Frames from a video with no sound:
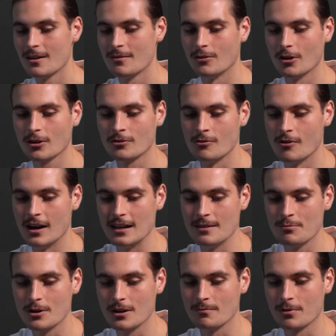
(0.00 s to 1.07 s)
not really
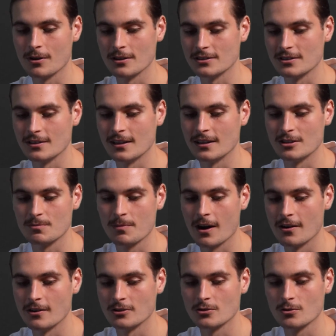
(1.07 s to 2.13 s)
putting past
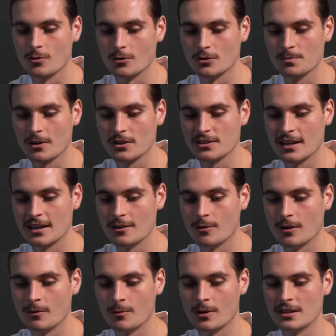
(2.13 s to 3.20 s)
inspiring scores past
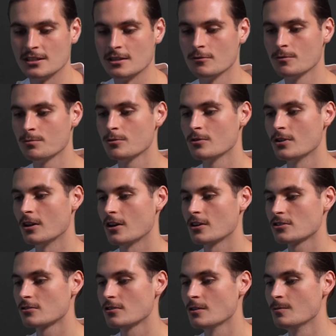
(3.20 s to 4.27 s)
anyone. Whereas Liverpool, the
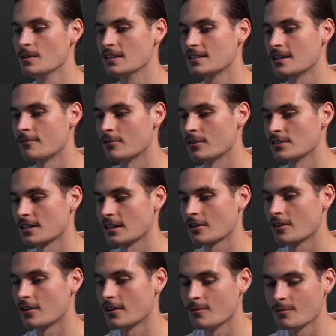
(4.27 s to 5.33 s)
last 3 weeks, everyone's like,
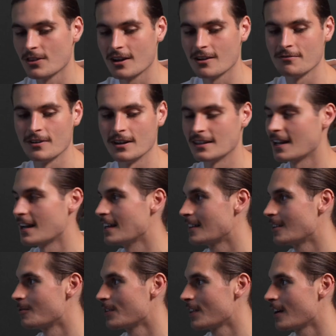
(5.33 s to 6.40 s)
oh, they're without Van Dijk,
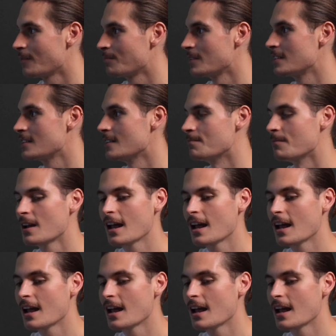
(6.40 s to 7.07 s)
they're without Matip.